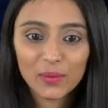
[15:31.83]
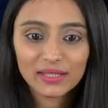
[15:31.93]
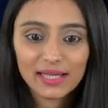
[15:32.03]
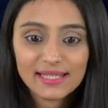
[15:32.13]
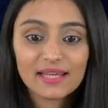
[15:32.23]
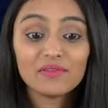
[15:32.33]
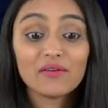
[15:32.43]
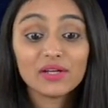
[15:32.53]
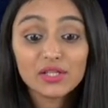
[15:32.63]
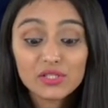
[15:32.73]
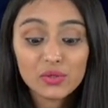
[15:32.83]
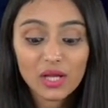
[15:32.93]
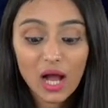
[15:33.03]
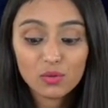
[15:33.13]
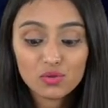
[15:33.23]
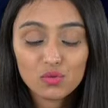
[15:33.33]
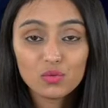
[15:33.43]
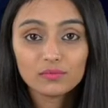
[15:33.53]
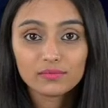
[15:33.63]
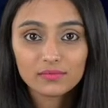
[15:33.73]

with this, and we have understood how to,